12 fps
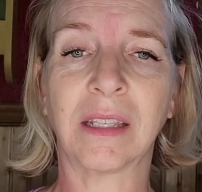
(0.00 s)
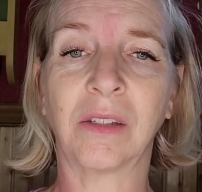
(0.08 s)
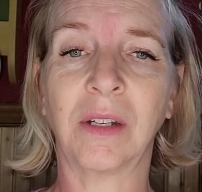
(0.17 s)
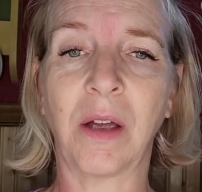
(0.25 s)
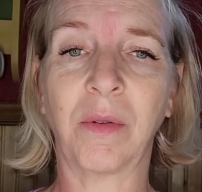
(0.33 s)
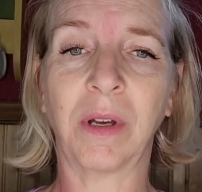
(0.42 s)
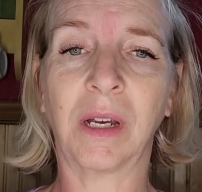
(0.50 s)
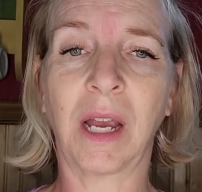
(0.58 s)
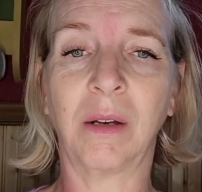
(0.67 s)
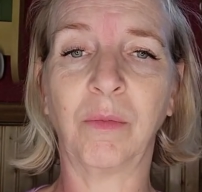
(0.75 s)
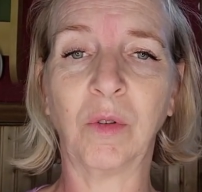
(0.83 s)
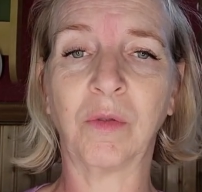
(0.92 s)
So now we
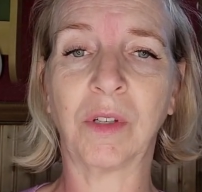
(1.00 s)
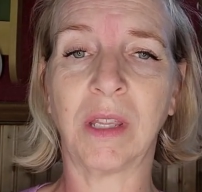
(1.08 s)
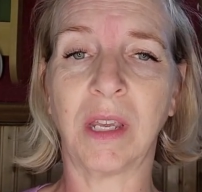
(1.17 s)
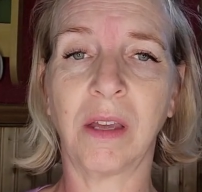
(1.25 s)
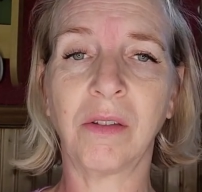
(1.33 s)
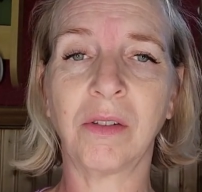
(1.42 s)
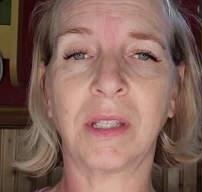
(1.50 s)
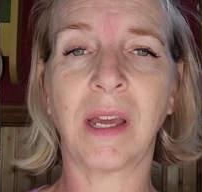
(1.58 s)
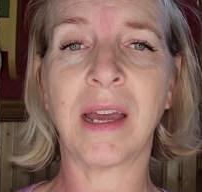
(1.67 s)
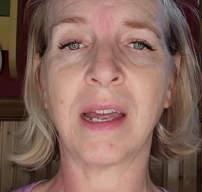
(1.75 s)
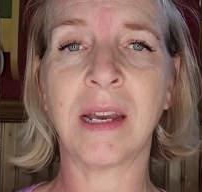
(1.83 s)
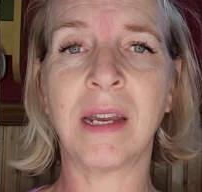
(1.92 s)
kind of move to the other
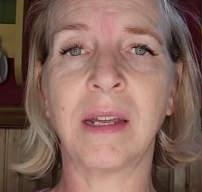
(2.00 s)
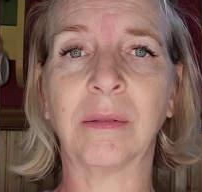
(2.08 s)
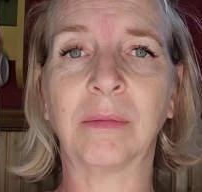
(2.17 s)
side,